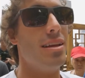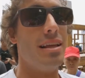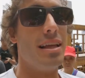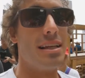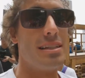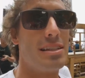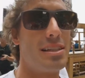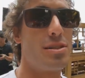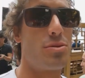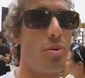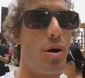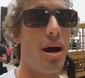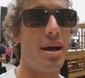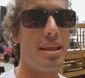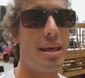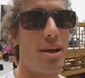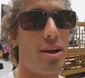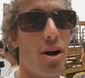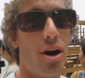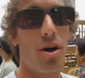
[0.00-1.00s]
This is why
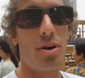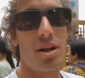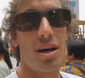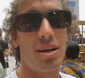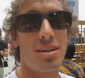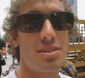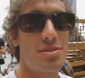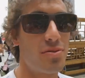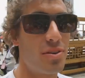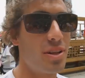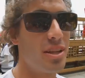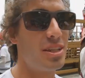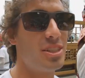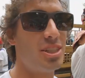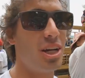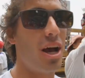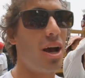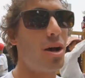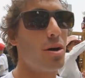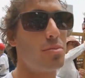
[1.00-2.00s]
they called us for the
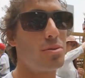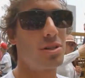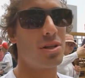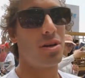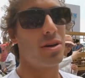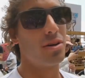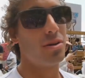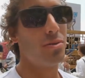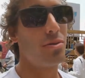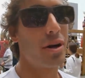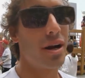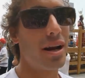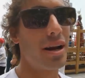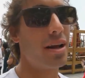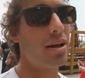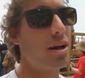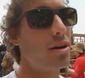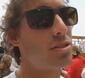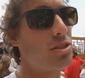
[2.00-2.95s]
job. So we're gonna go